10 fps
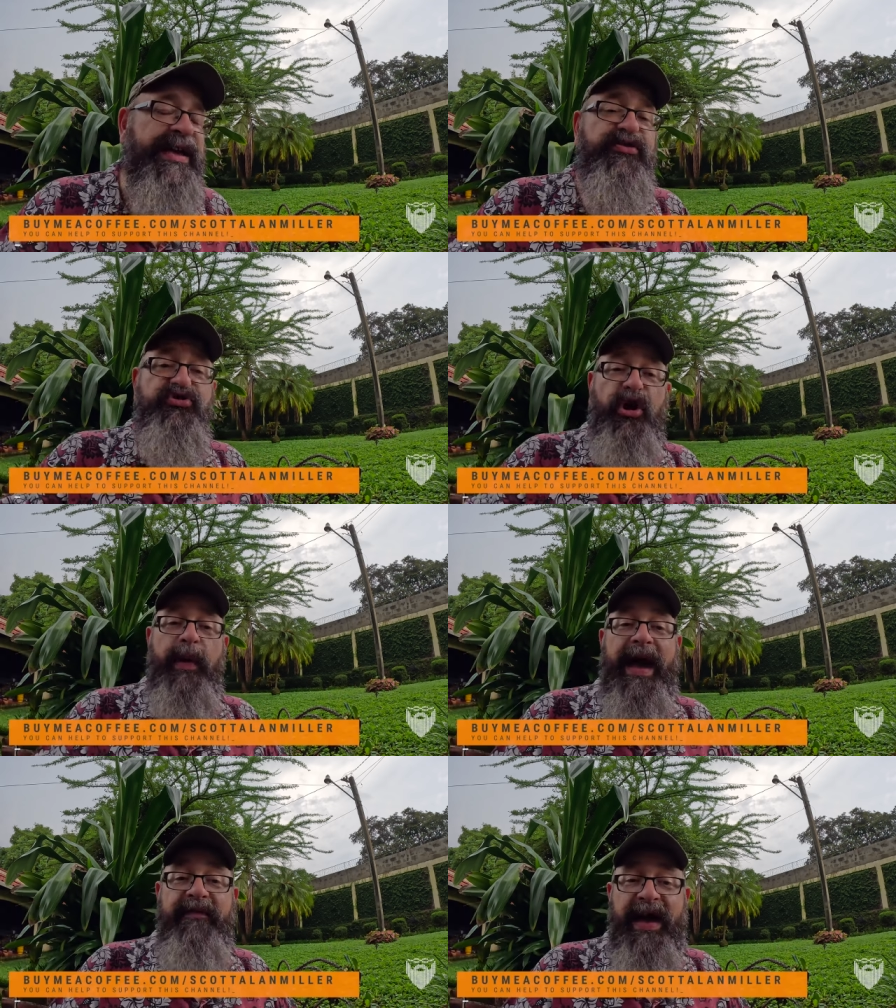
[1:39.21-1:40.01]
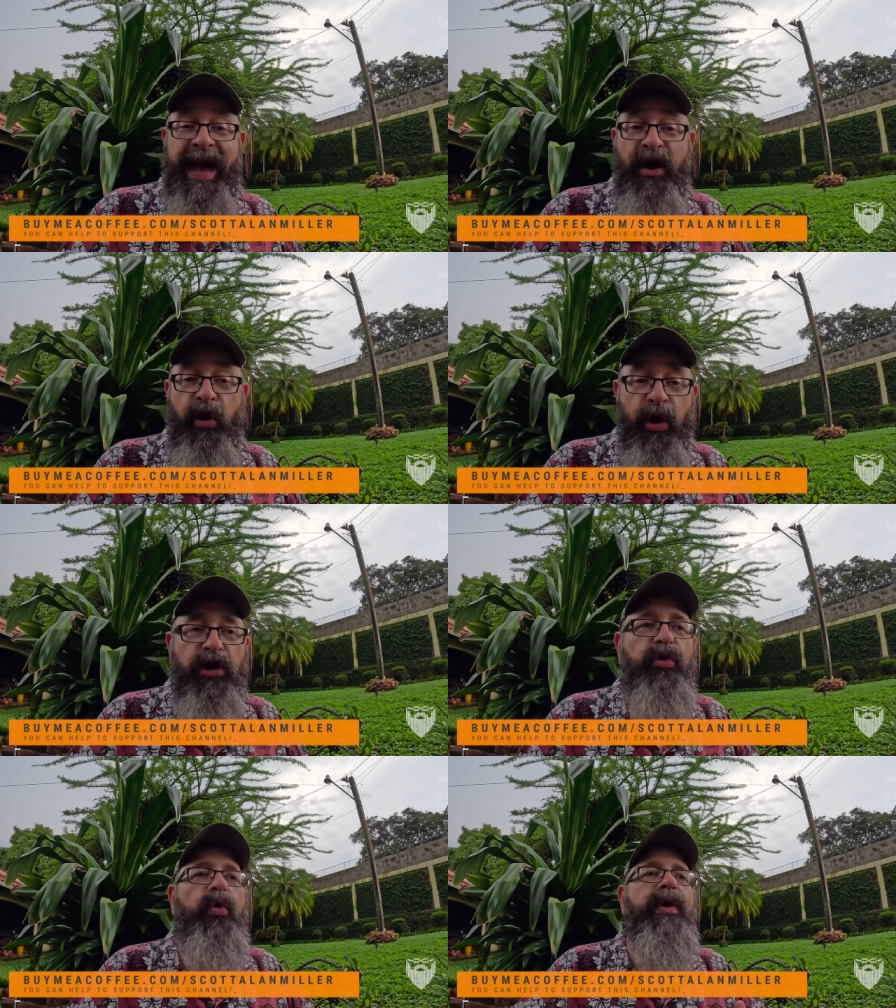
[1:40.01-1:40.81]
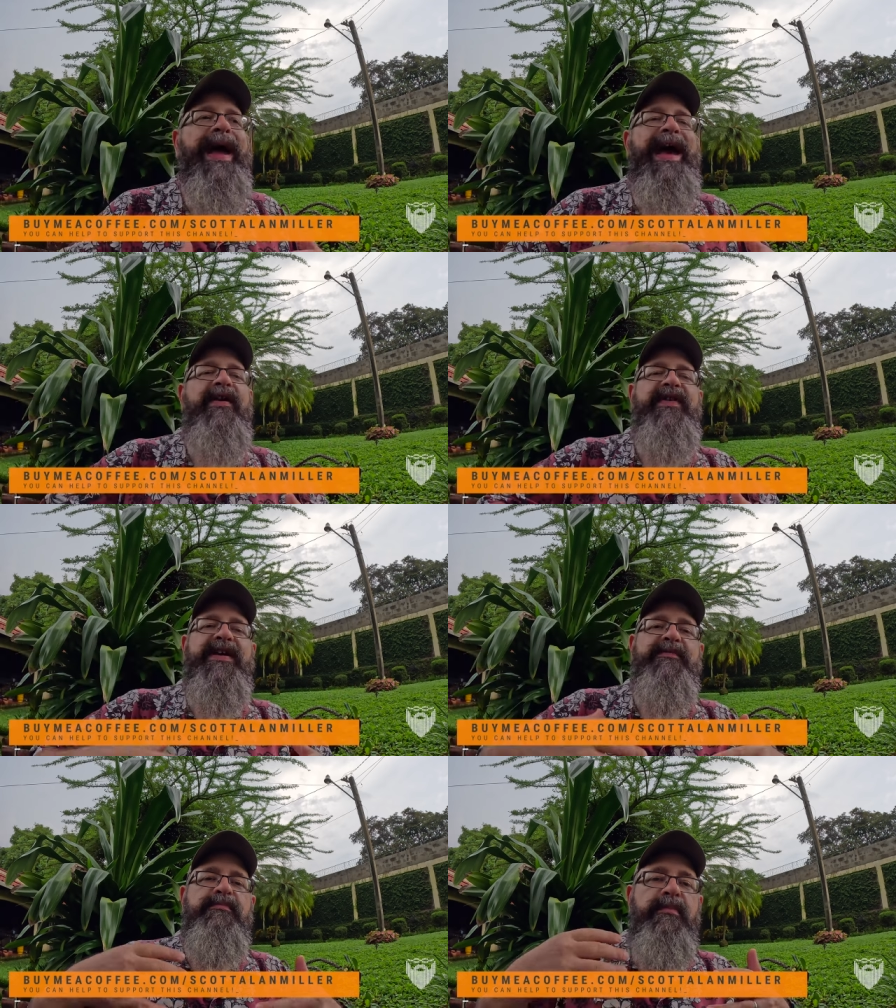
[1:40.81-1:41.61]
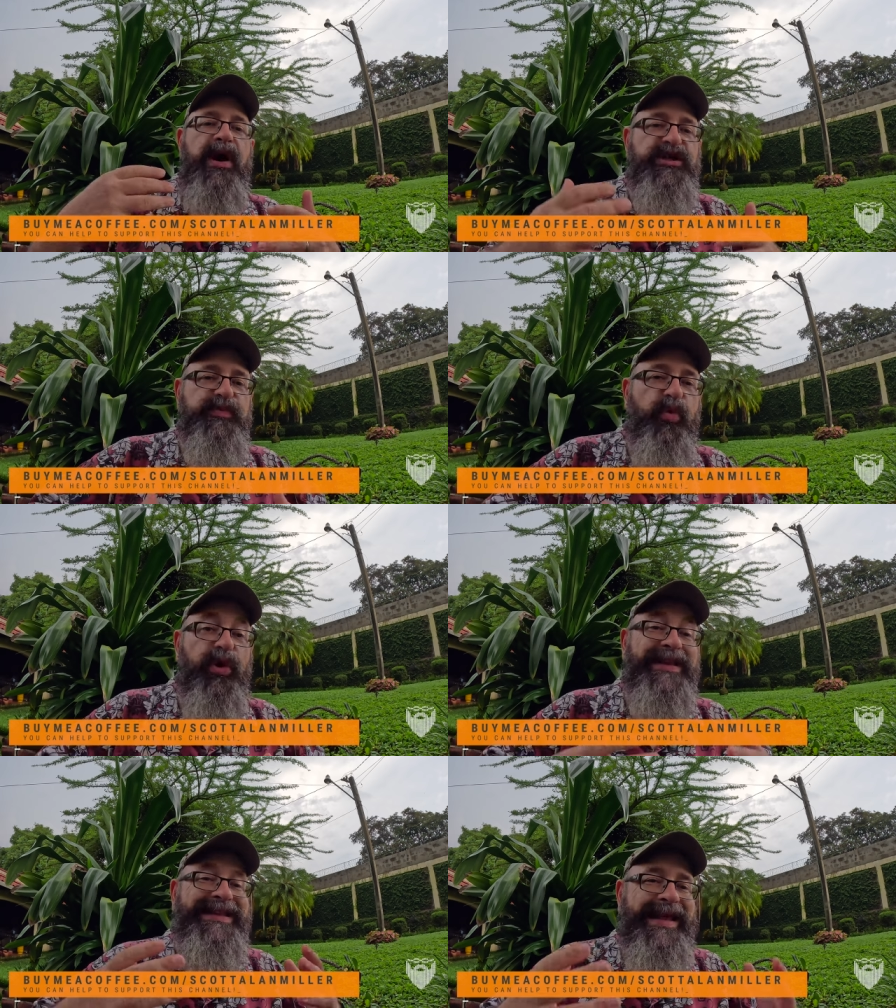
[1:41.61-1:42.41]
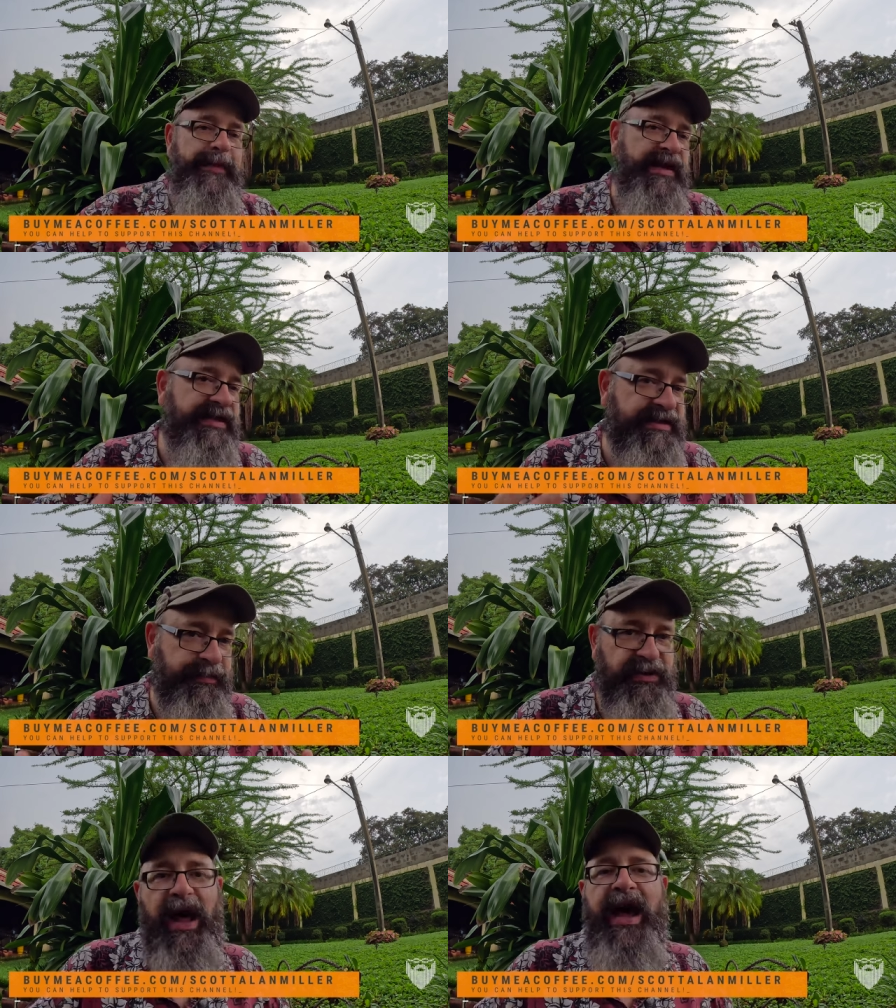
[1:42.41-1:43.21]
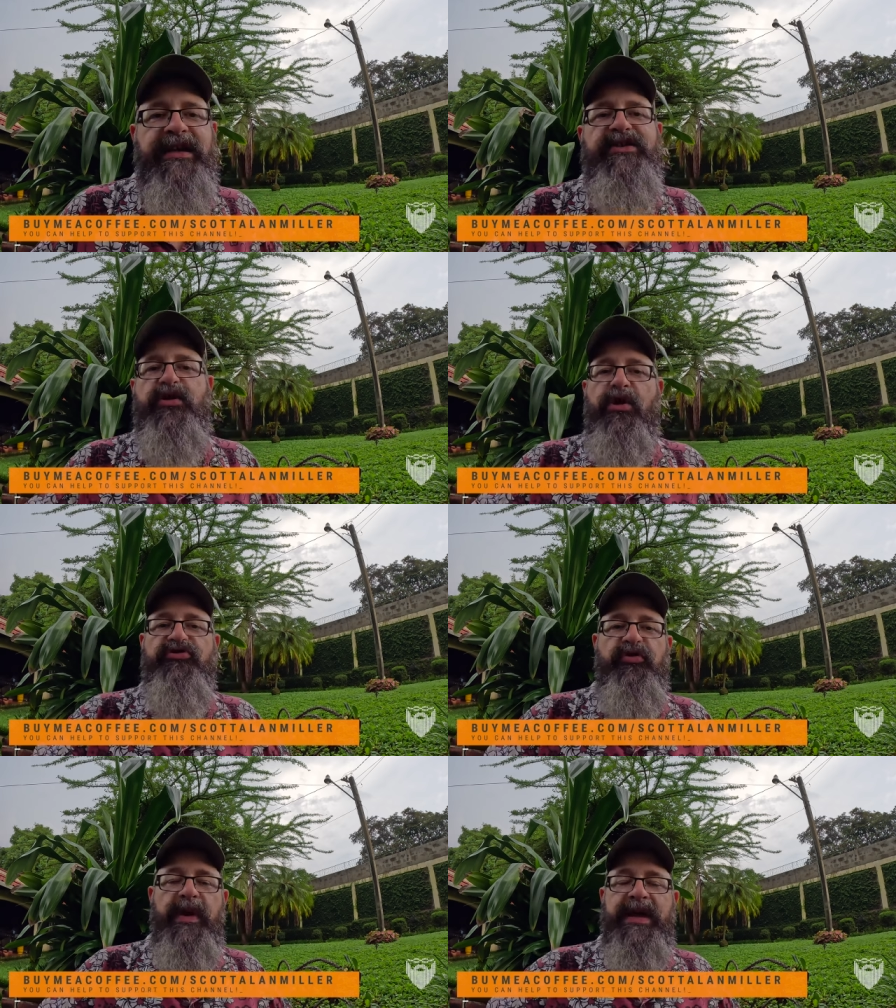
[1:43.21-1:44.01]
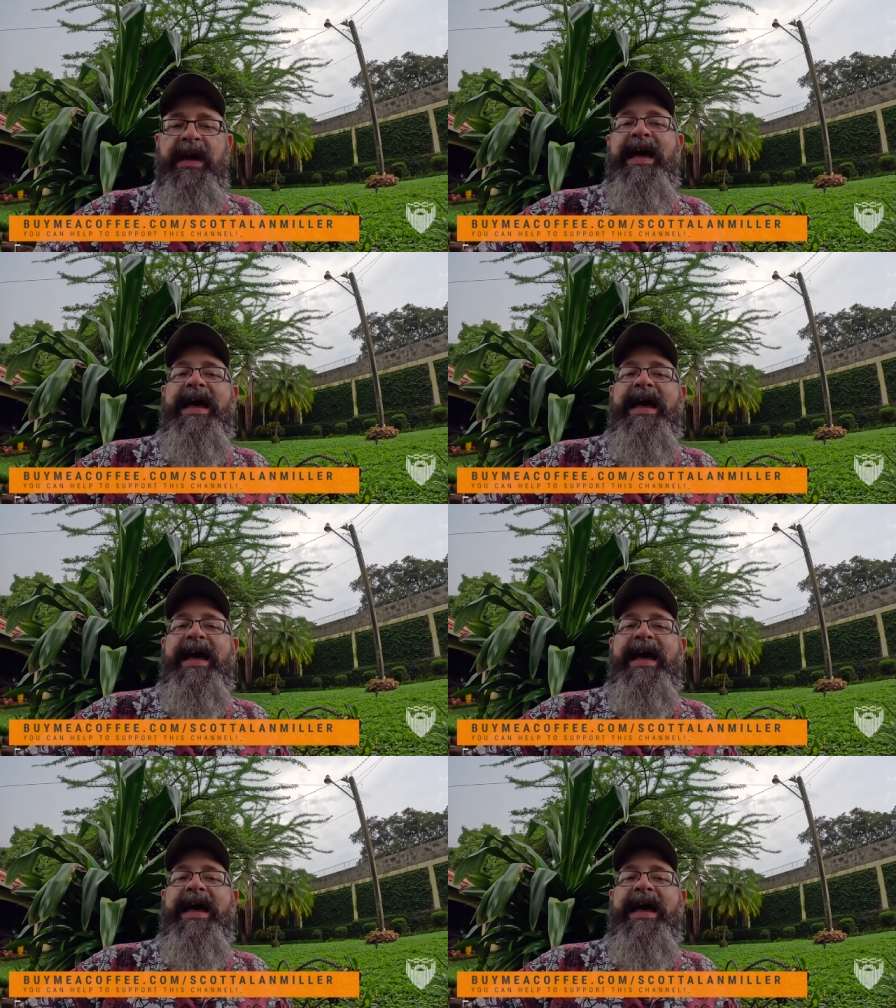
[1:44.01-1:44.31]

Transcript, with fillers: either don't have at all or have in much more limited supply. So Costa Rica